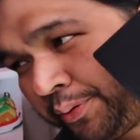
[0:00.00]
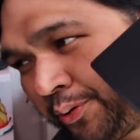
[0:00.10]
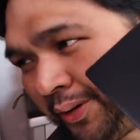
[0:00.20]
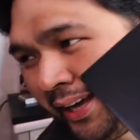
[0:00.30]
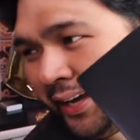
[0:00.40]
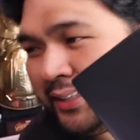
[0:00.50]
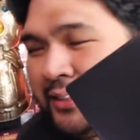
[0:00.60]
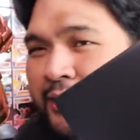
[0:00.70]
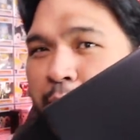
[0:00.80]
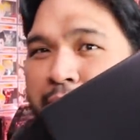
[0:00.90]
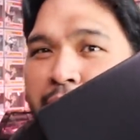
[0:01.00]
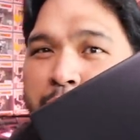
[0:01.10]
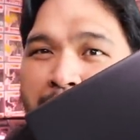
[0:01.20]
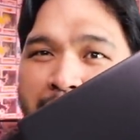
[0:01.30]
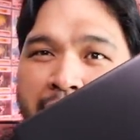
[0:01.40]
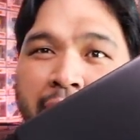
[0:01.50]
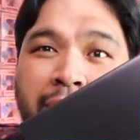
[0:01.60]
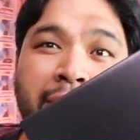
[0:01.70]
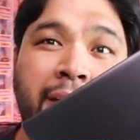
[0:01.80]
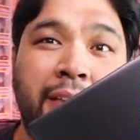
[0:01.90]
Pro X 2020.
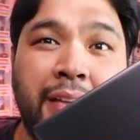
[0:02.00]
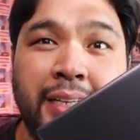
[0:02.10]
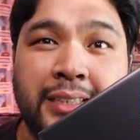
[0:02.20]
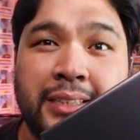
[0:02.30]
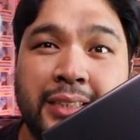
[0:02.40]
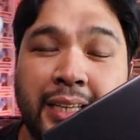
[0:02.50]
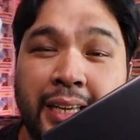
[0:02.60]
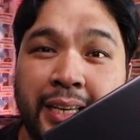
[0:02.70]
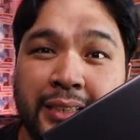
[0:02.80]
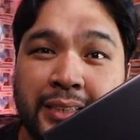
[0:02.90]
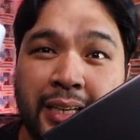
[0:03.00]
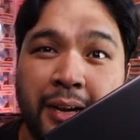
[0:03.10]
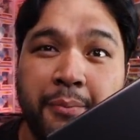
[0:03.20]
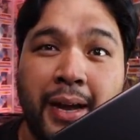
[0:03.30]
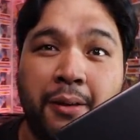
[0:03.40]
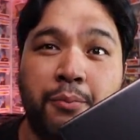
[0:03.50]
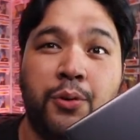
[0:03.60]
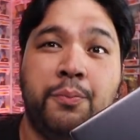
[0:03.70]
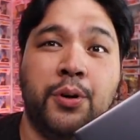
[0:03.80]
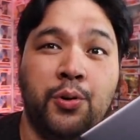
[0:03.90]
This is a
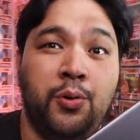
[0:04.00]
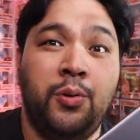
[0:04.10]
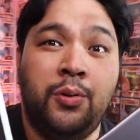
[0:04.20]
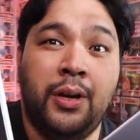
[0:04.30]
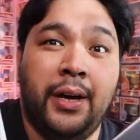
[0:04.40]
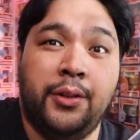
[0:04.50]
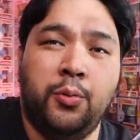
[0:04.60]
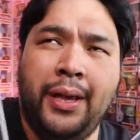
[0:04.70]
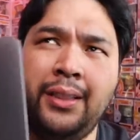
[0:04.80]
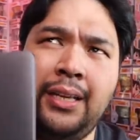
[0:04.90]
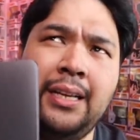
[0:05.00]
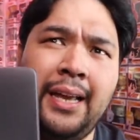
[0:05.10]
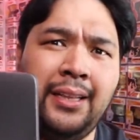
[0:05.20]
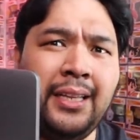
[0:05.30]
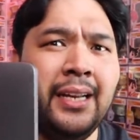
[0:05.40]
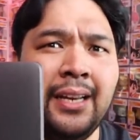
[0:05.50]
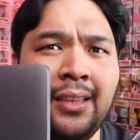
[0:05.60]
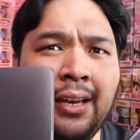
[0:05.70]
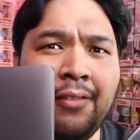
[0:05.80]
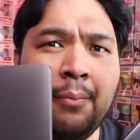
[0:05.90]
MacBook Pro 2019, I
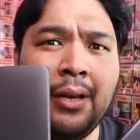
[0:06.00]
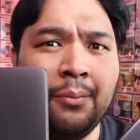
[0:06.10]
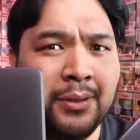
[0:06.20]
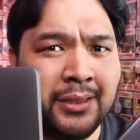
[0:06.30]
think, if I'm not